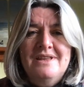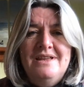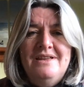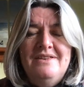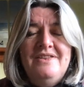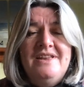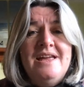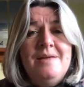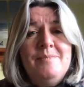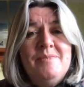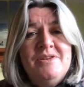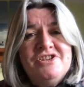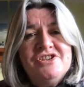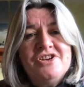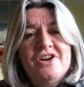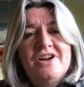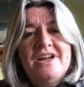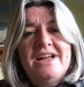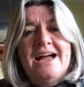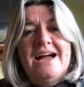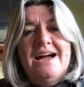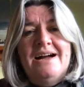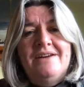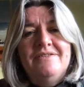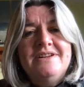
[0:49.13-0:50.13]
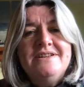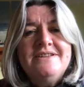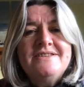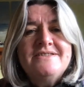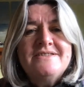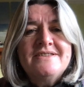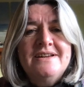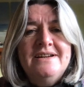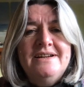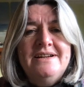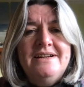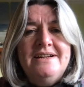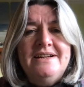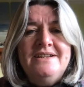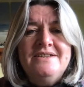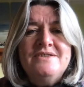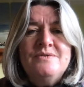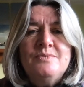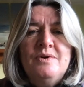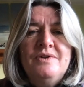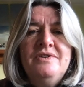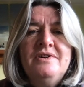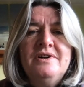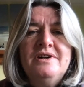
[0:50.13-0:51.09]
The image I have is one